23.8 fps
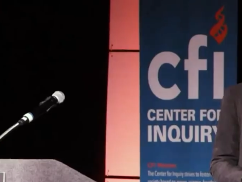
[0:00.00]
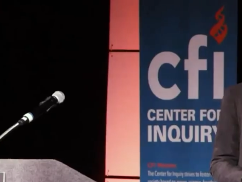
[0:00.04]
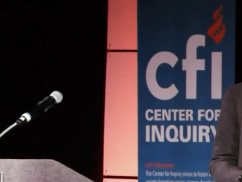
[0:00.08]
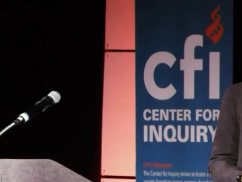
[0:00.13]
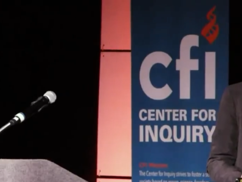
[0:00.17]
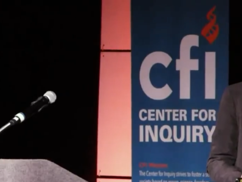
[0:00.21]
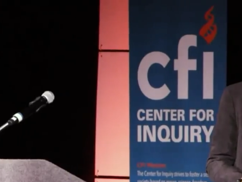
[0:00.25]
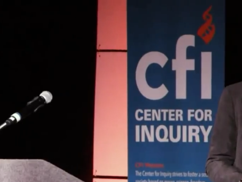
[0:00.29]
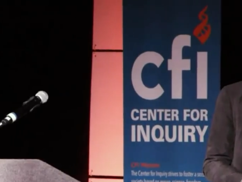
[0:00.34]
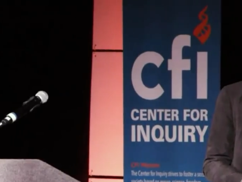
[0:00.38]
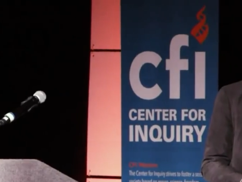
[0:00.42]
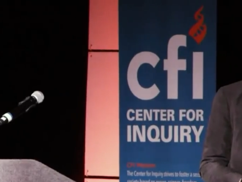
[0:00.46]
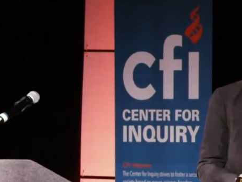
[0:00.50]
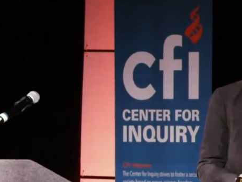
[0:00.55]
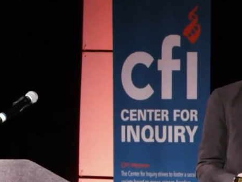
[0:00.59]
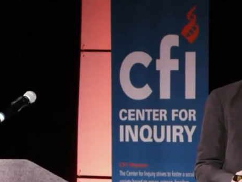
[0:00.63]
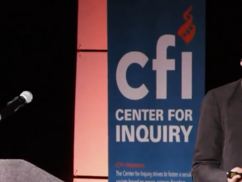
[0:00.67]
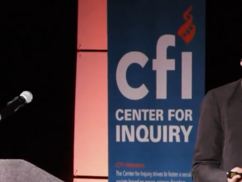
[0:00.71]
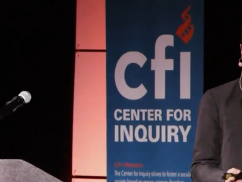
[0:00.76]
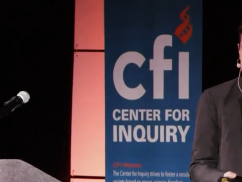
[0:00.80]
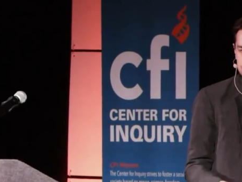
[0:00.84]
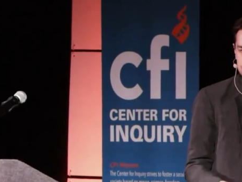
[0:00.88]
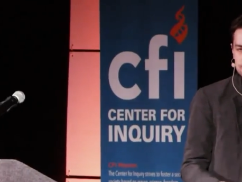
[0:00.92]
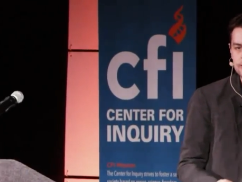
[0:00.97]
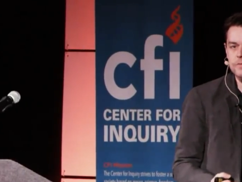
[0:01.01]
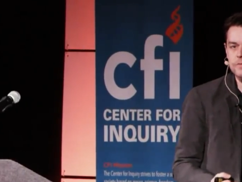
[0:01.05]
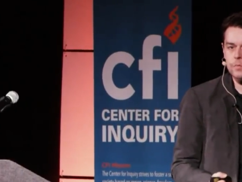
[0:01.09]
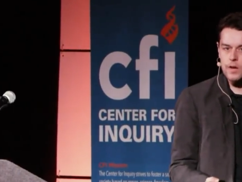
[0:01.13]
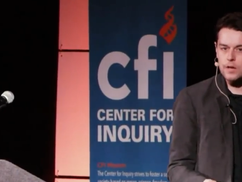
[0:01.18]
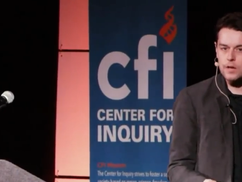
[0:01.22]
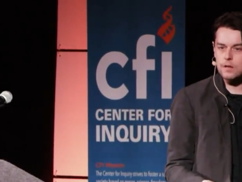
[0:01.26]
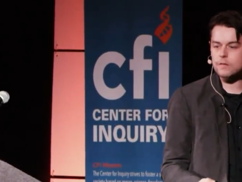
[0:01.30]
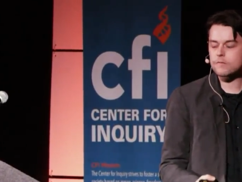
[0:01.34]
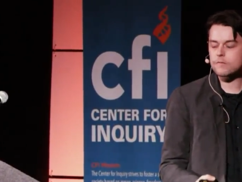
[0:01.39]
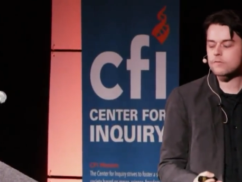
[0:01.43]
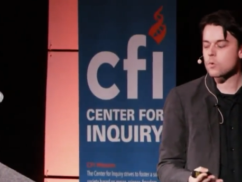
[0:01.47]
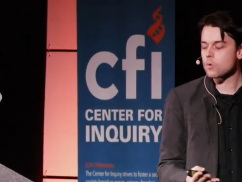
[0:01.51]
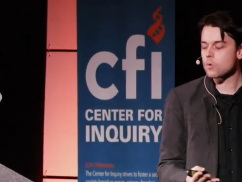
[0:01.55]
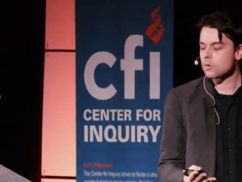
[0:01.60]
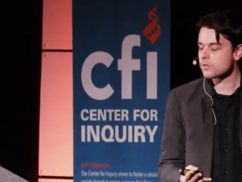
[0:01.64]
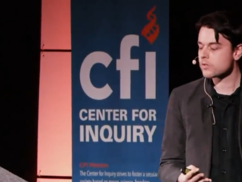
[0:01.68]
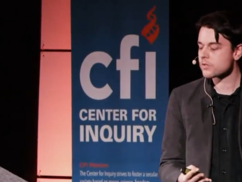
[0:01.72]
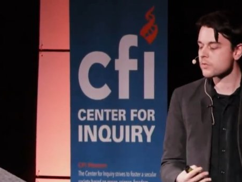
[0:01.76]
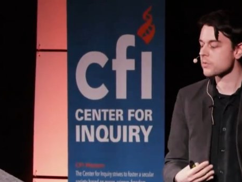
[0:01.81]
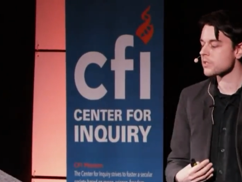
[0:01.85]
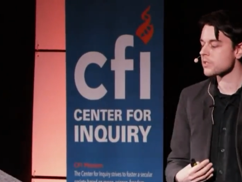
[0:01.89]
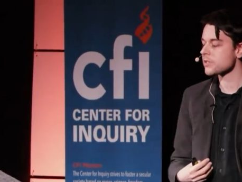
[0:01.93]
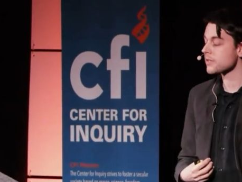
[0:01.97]
real-life example of this as well, of
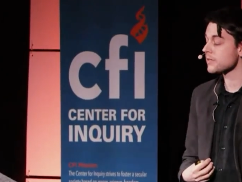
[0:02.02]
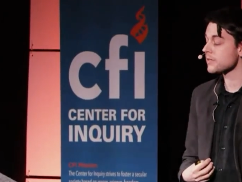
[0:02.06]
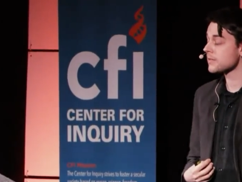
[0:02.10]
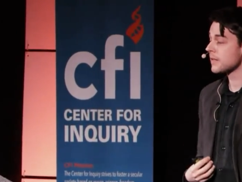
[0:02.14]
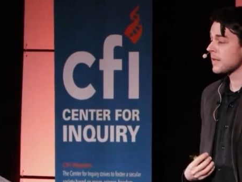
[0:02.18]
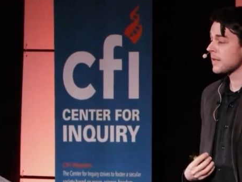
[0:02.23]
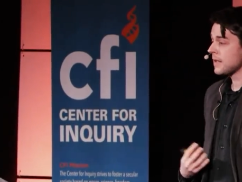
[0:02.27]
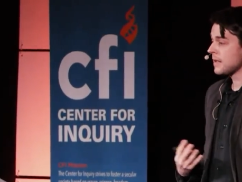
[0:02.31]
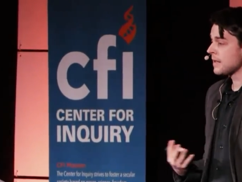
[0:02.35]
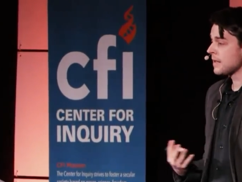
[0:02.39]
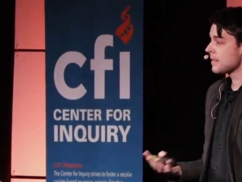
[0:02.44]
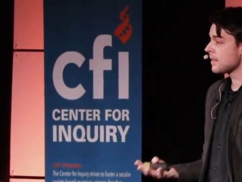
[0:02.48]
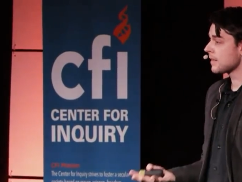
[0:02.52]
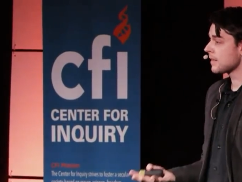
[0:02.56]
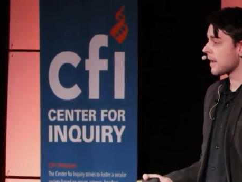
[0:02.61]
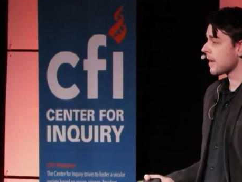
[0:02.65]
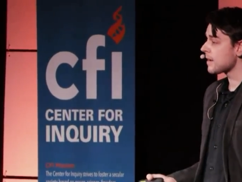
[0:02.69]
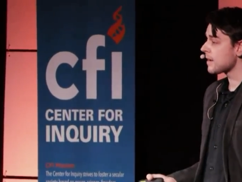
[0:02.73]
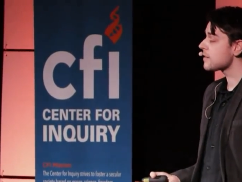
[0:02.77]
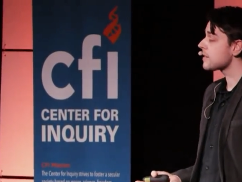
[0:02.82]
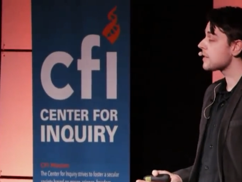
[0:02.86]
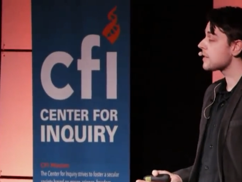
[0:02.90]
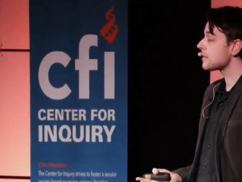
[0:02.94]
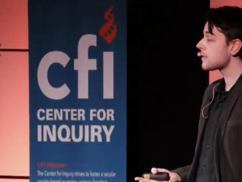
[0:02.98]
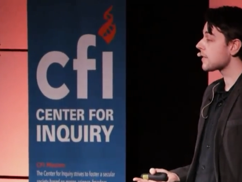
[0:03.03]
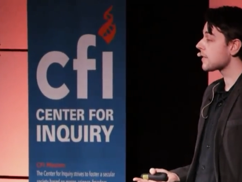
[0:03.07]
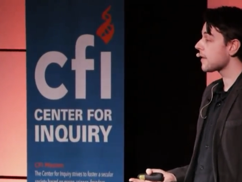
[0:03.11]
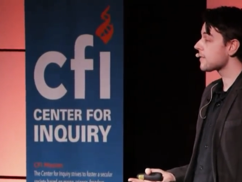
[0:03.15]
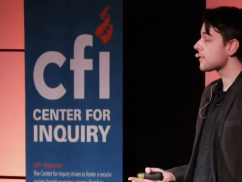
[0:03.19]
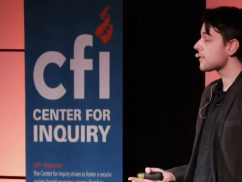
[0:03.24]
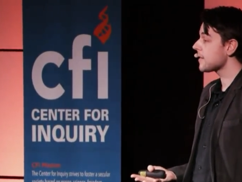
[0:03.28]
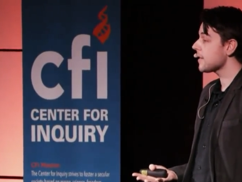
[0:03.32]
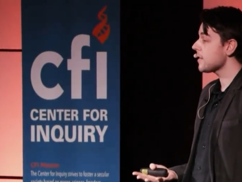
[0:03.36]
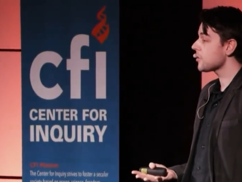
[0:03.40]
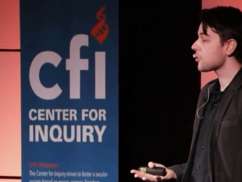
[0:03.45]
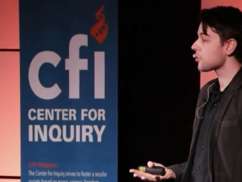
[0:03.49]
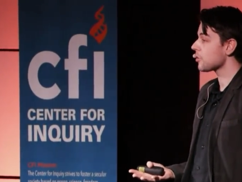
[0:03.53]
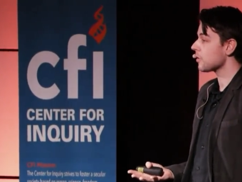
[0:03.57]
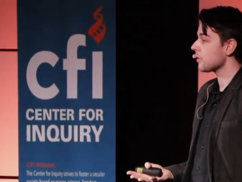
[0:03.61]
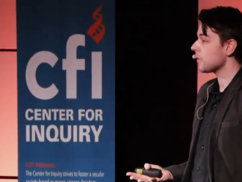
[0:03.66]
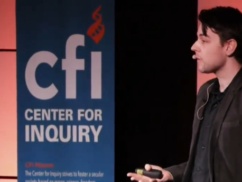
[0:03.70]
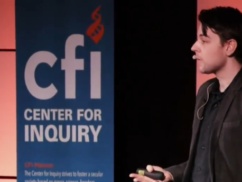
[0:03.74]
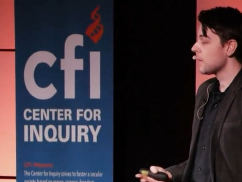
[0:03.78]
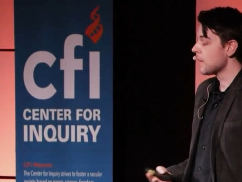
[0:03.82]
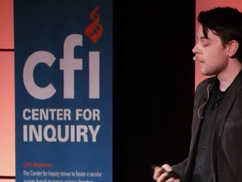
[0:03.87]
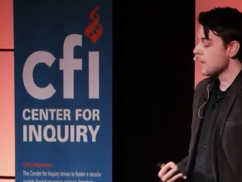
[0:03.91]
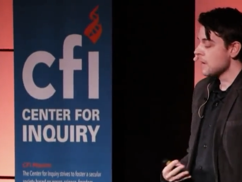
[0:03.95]
course, which is the Kennedy assassination,